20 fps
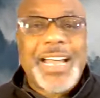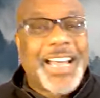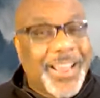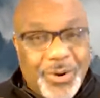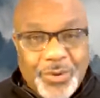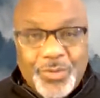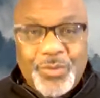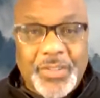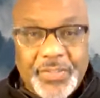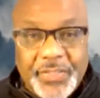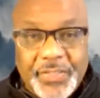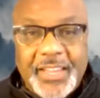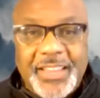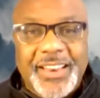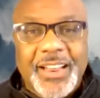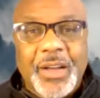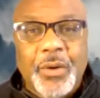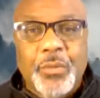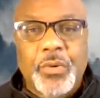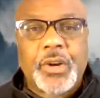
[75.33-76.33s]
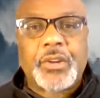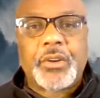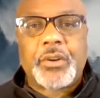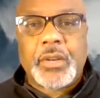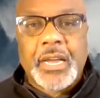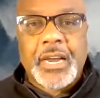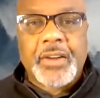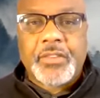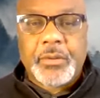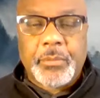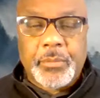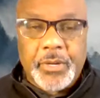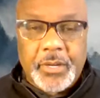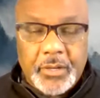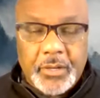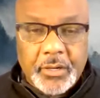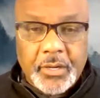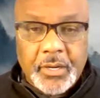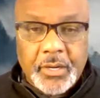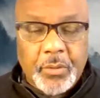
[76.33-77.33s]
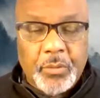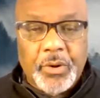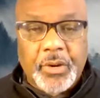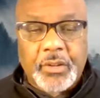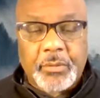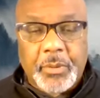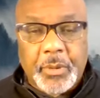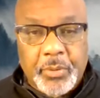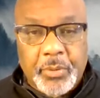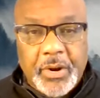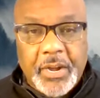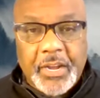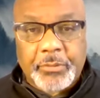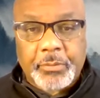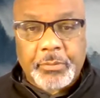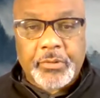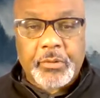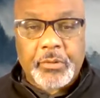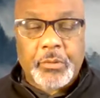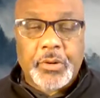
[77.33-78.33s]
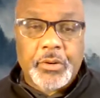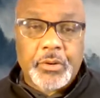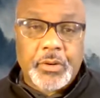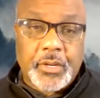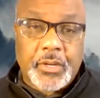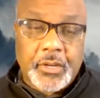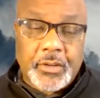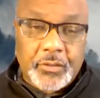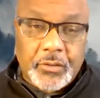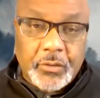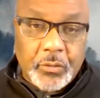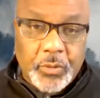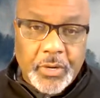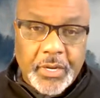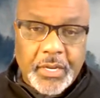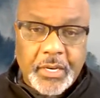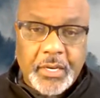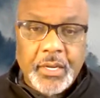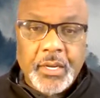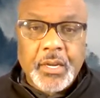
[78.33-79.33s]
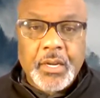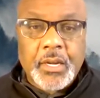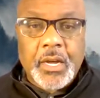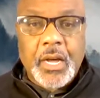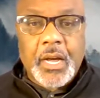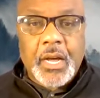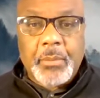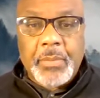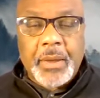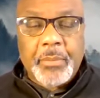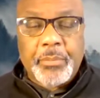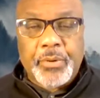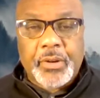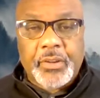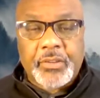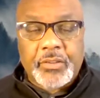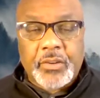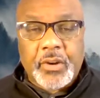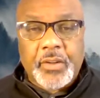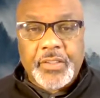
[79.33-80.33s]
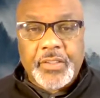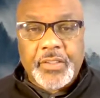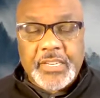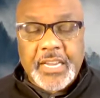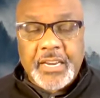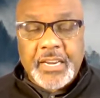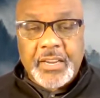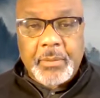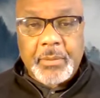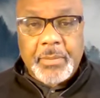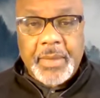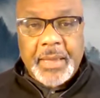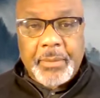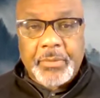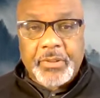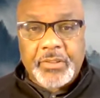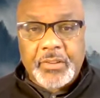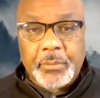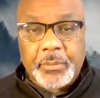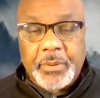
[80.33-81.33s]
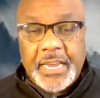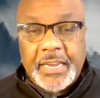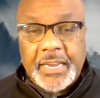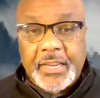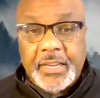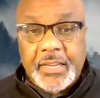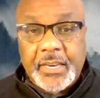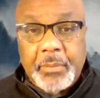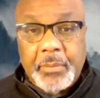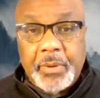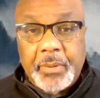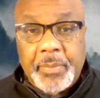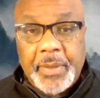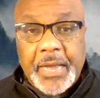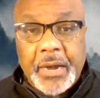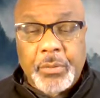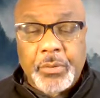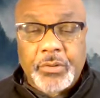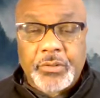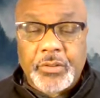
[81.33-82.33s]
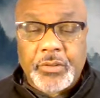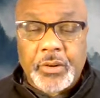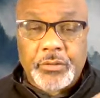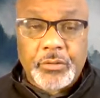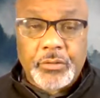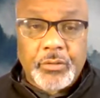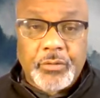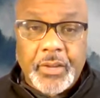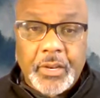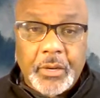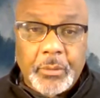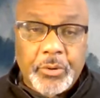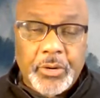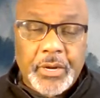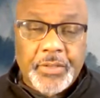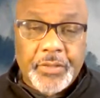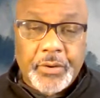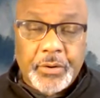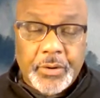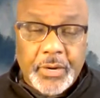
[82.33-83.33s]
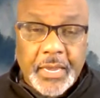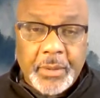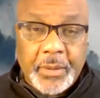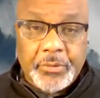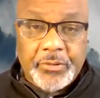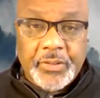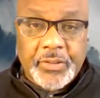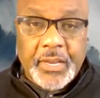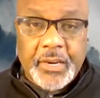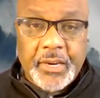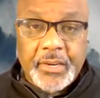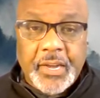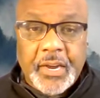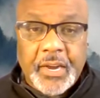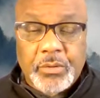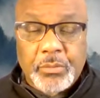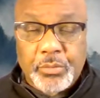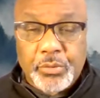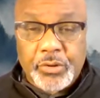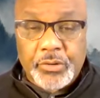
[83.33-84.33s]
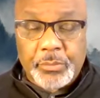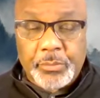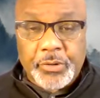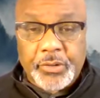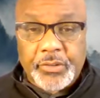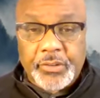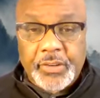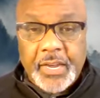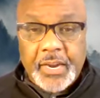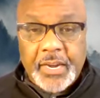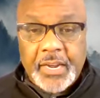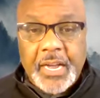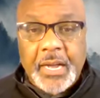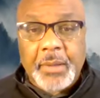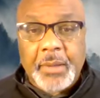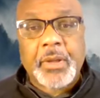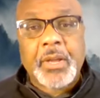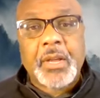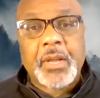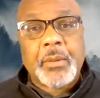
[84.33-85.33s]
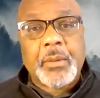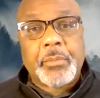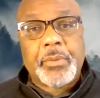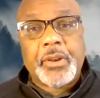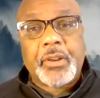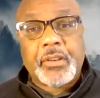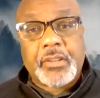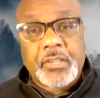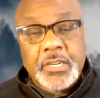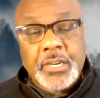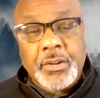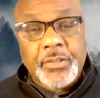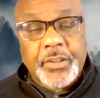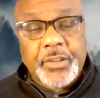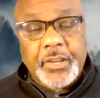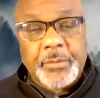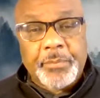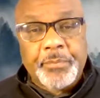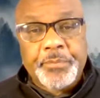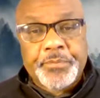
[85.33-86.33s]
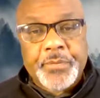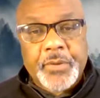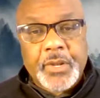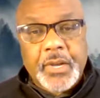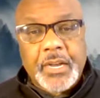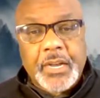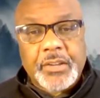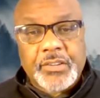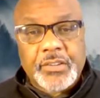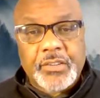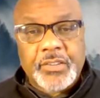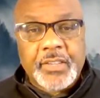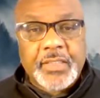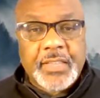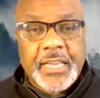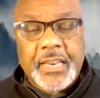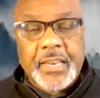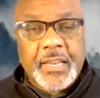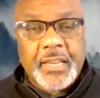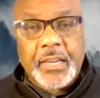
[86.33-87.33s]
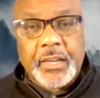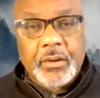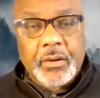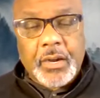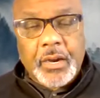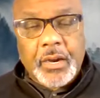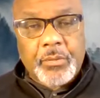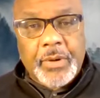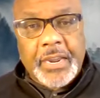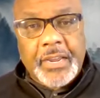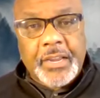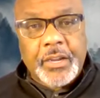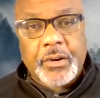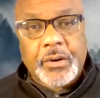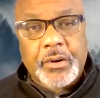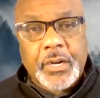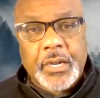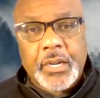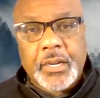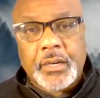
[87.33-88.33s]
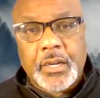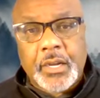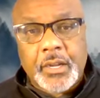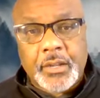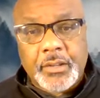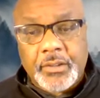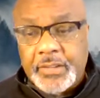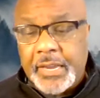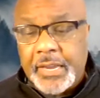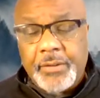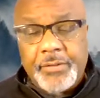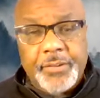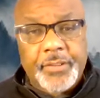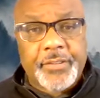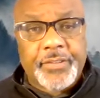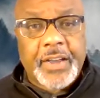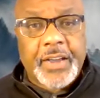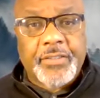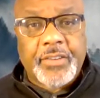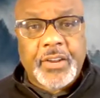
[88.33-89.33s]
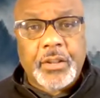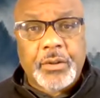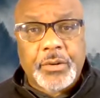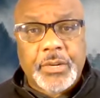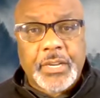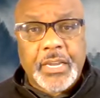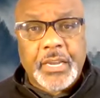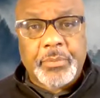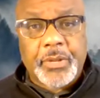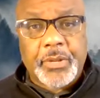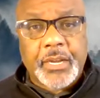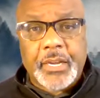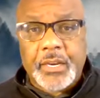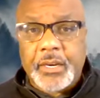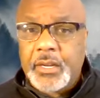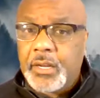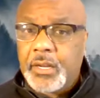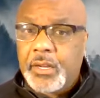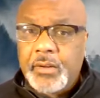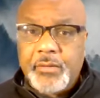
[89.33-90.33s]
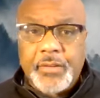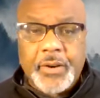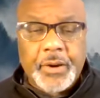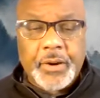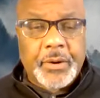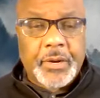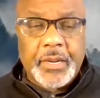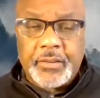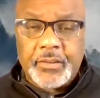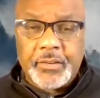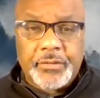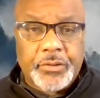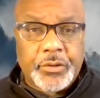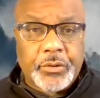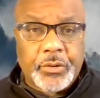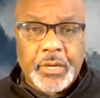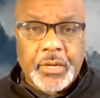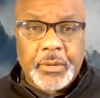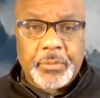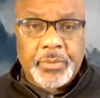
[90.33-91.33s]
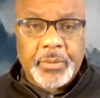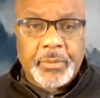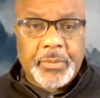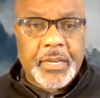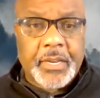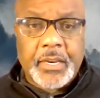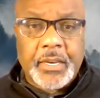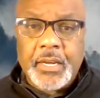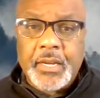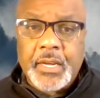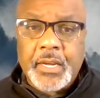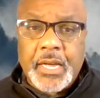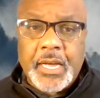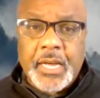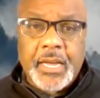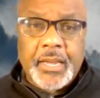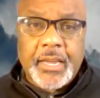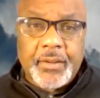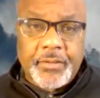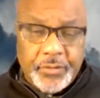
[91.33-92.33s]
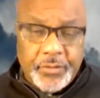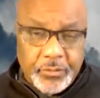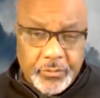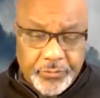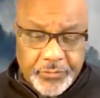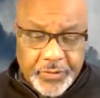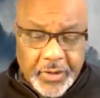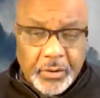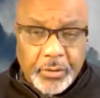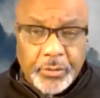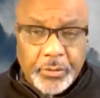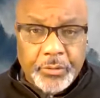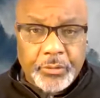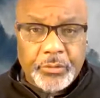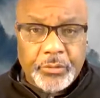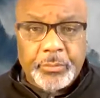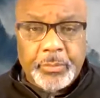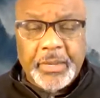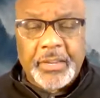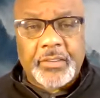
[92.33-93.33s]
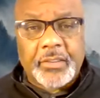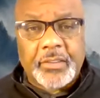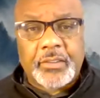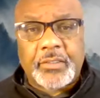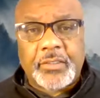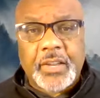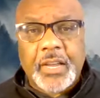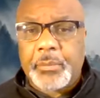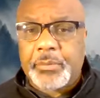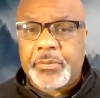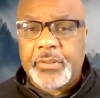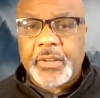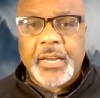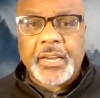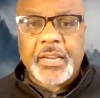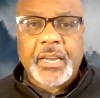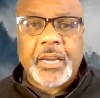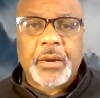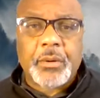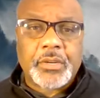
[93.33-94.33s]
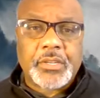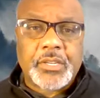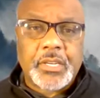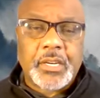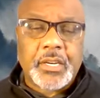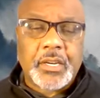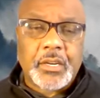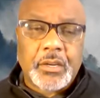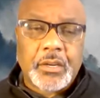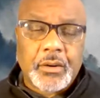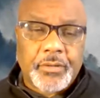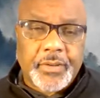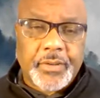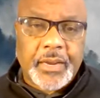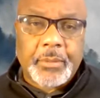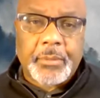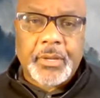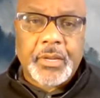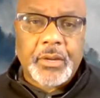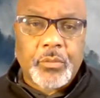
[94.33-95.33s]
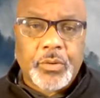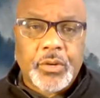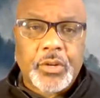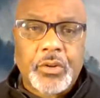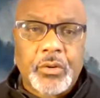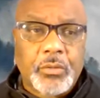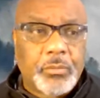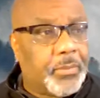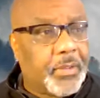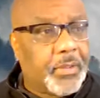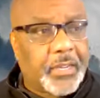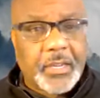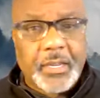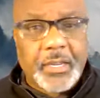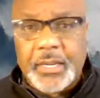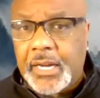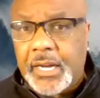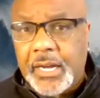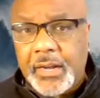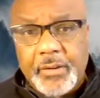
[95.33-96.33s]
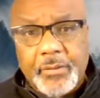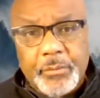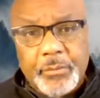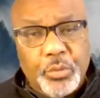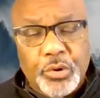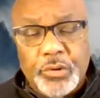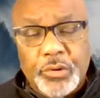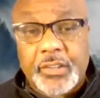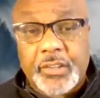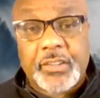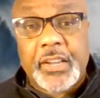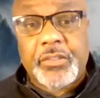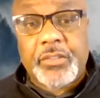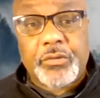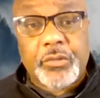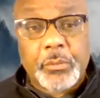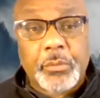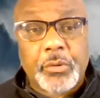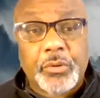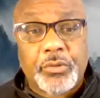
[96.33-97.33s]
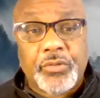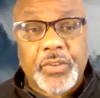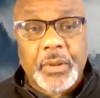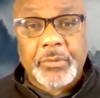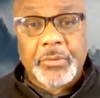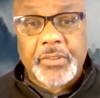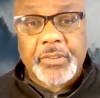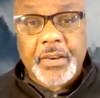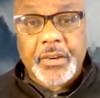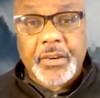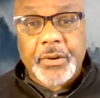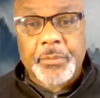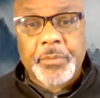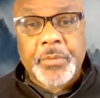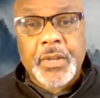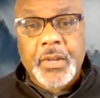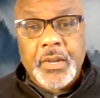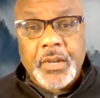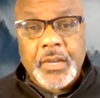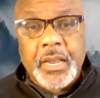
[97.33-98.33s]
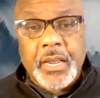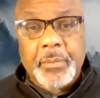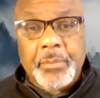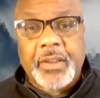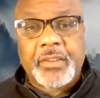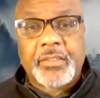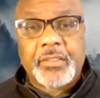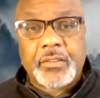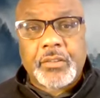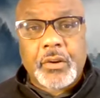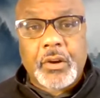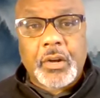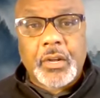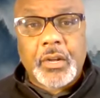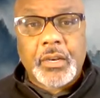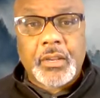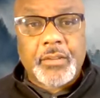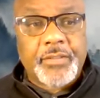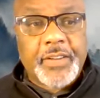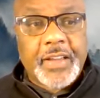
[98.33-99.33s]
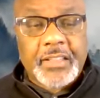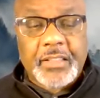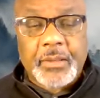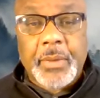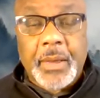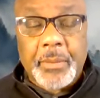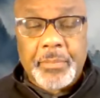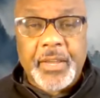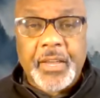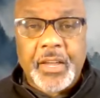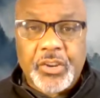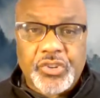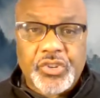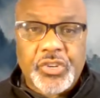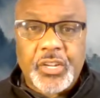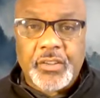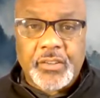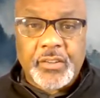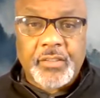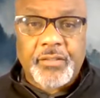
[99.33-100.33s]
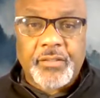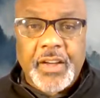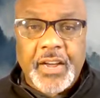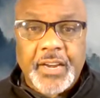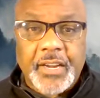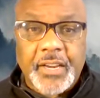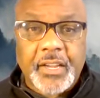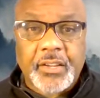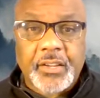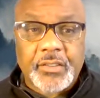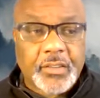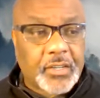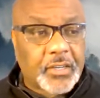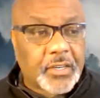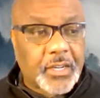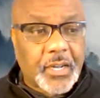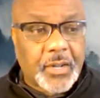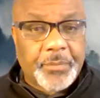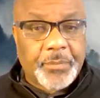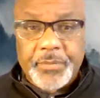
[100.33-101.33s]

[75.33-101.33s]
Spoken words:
I don't want that. I want your life to be good. I want it to be prosperous. I want your kids to win. My book is called The 10 Commandments of Black Economic Power. It's also available out there on Amazon and drboycebooks.com. But until then, just hit that link right here and sign up for the $5 a day plan. Very easy for you to implement. If you follow those basic steps, I guarantee your family will be more successful than most families out here. And I base this on the fact that my PhD is in finance, and